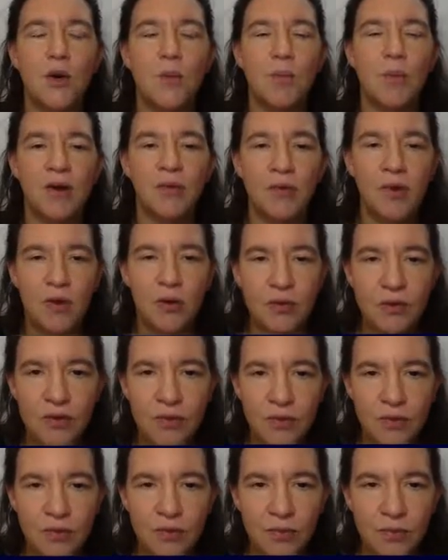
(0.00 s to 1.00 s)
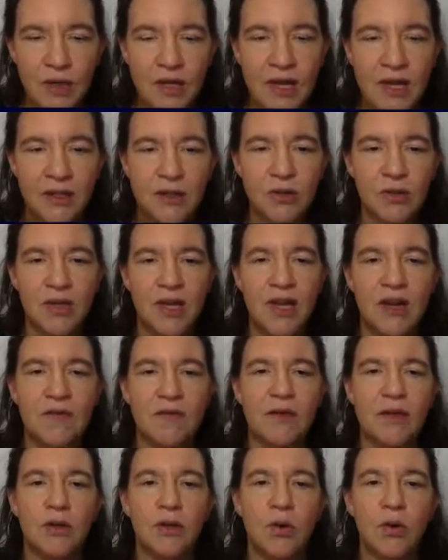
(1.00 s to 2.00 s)
But we also would like to have
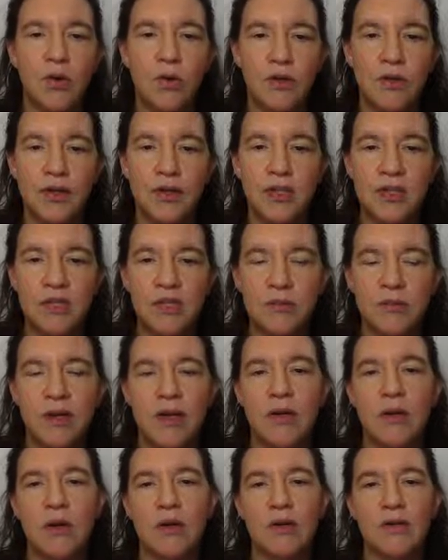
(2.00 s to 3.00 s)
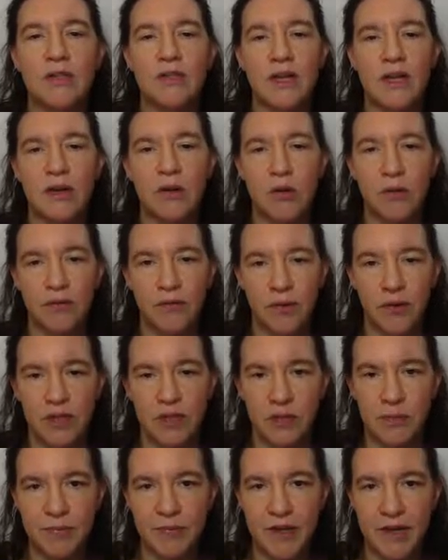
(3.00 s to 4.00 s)
that all the discrete logs are known for
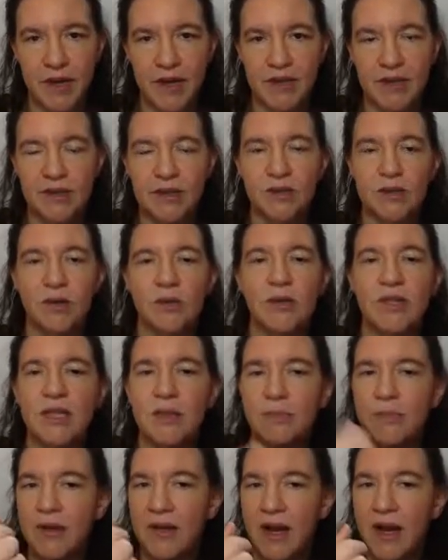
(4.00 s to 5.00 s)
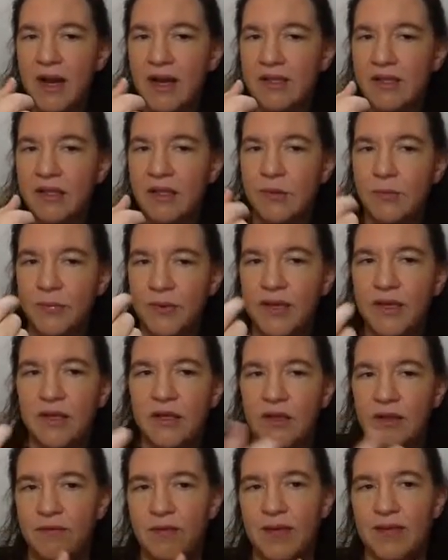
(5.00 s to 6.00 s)
these pi's. So these pi's that appear
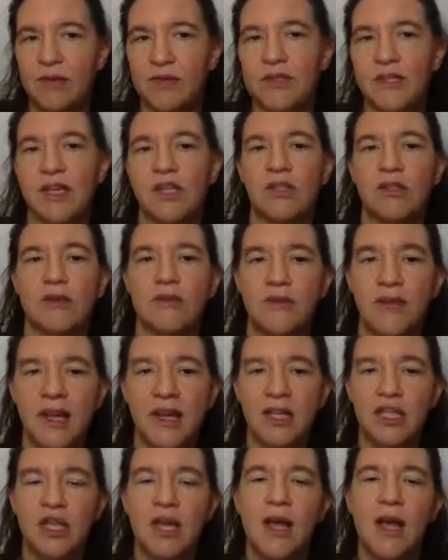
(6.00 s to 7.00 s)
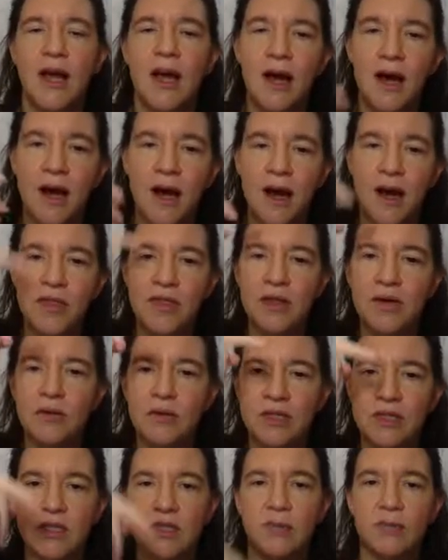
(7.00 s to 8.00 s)
in the factorization of h are
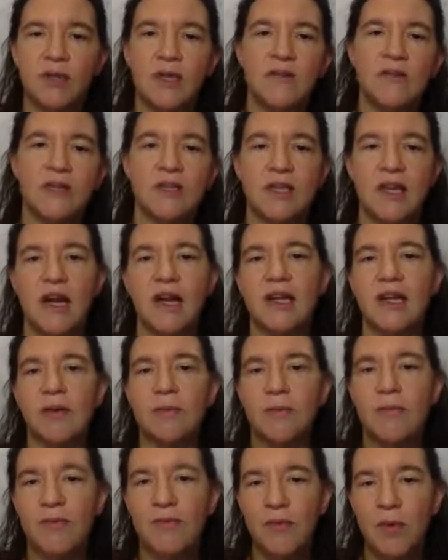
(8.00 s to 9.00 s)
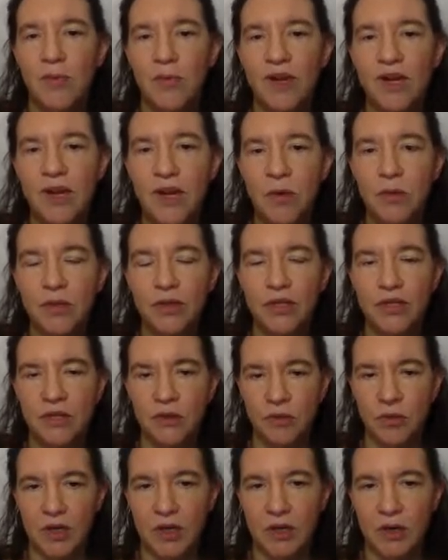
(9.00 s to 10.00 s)
those in the previous item where we know the
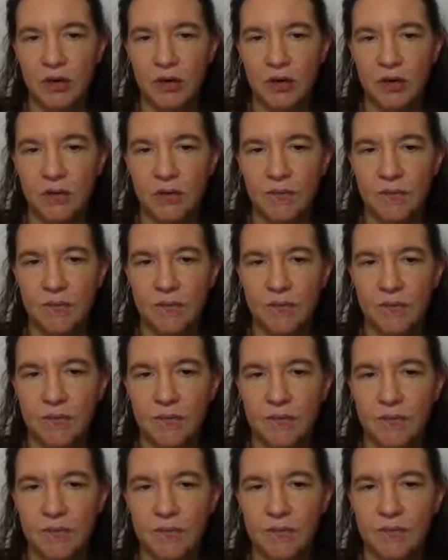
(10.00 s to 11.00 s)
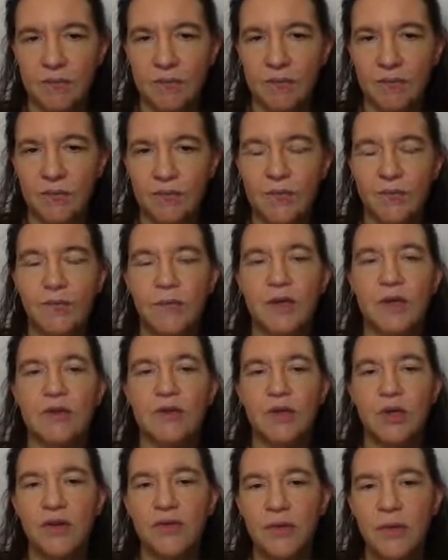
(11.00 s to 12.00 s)
discrete logs.
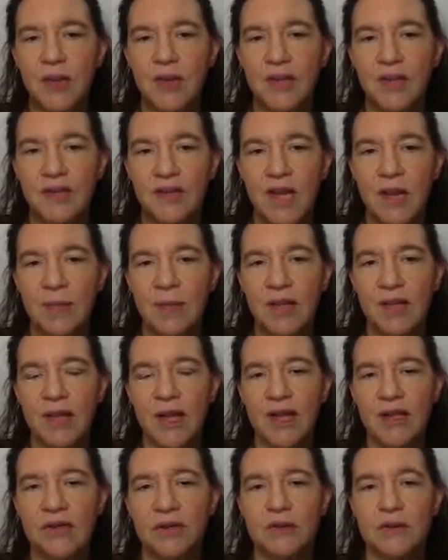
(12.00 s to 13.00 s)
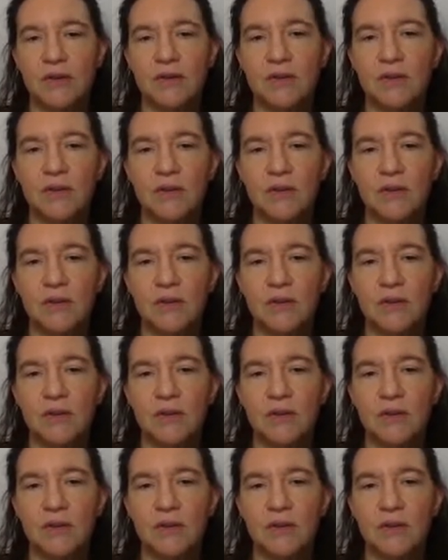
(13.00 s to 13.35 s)
So if we're in this happy case,